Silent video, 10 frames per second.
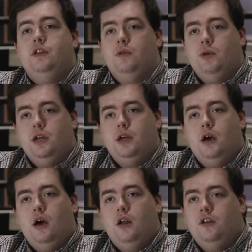that we
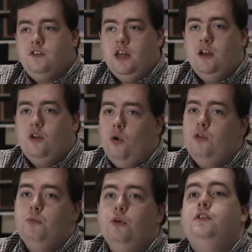understand all
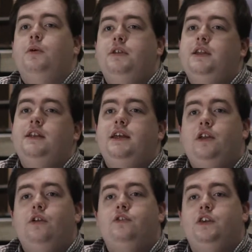the most up-to-date
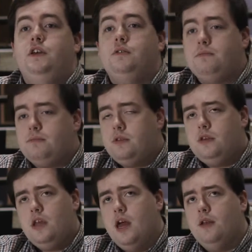technology.
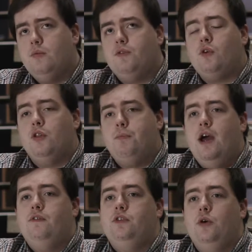And we've got the
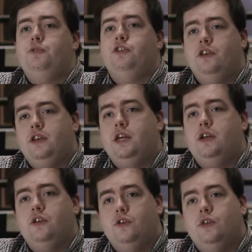perfect opportunity here
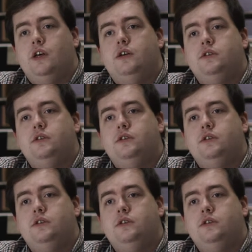to do that.